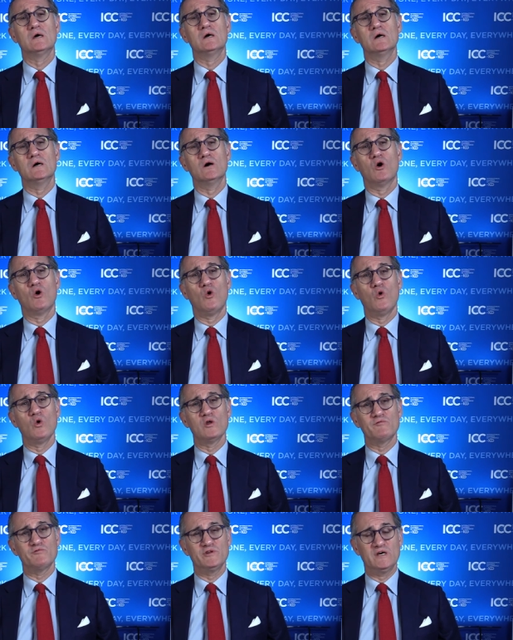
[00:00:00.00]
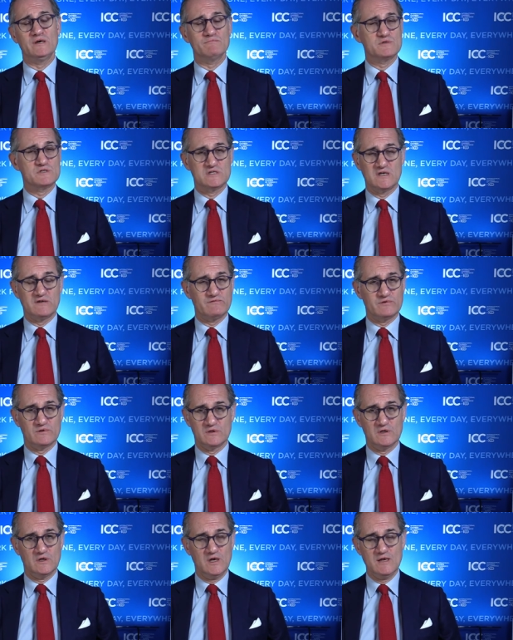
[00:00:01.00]
uh, all of them, save
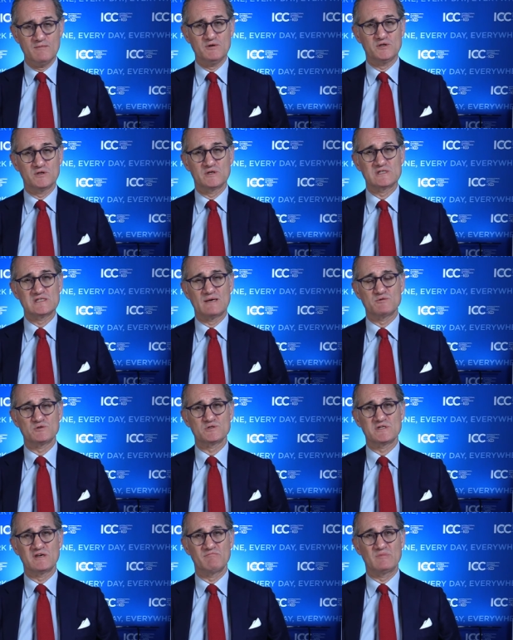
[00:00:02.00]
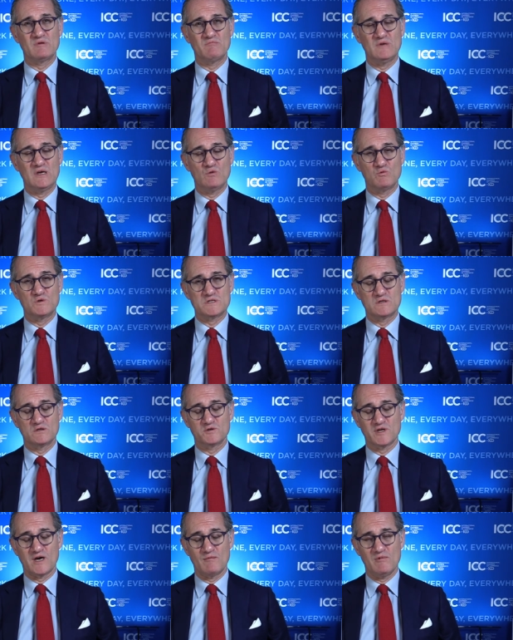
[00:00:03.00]
in limited exceptions, have been made within the
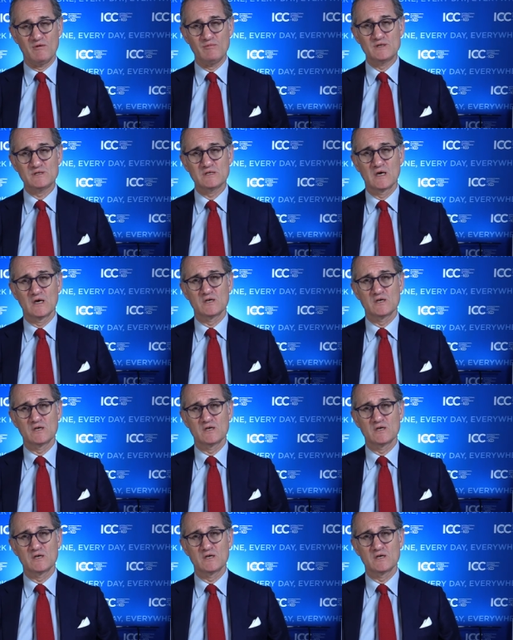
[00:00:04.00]
time limits.